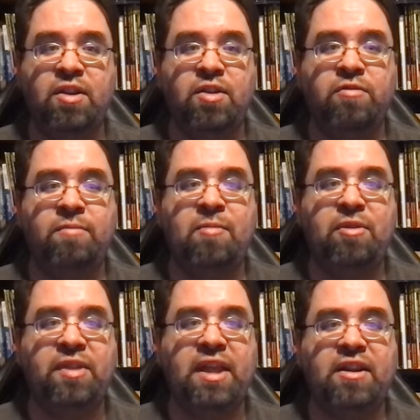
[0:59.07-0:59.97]
you'll remember
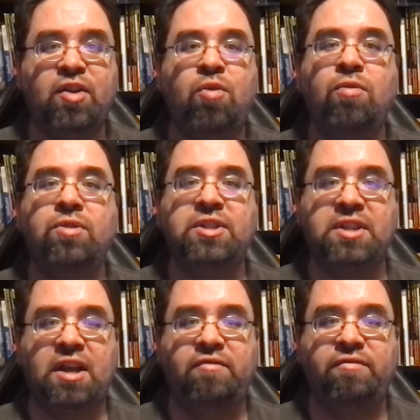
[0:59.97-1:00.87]
that Cool
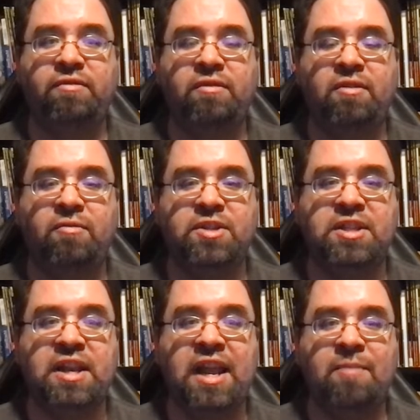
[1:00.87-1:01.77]
Stuff was
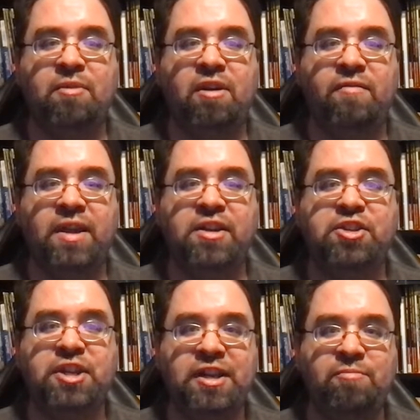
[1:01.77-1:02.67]
the name of a
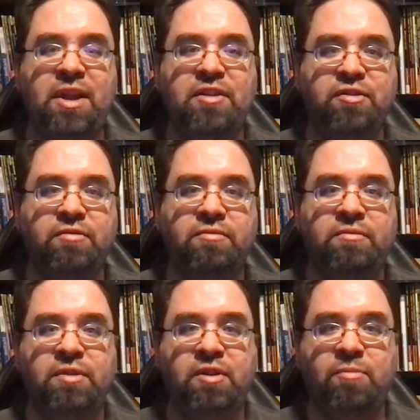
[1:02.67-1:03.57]
cheat menu.
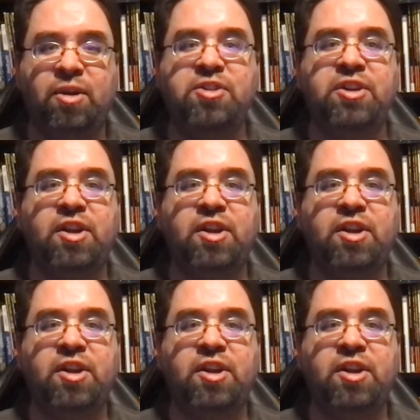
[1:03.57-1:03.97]
You could punch in a